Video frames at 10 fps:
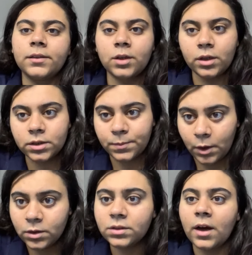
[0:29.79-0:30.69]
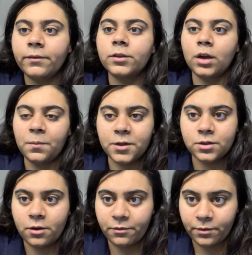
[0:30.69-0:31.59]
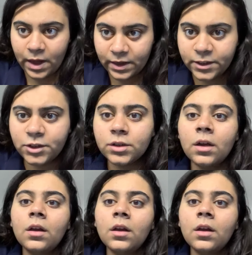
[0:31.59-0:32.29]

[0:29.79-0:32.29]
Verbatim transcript: his or her spouse after solemnization of marriage,